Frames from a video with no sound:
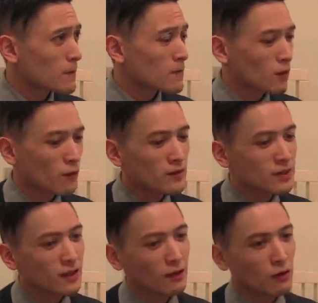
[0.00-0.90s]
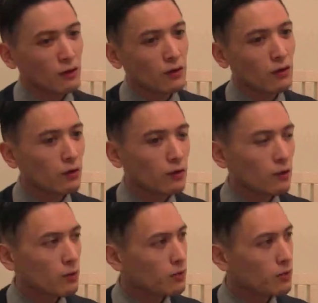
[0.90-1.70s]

So obviously, you go through a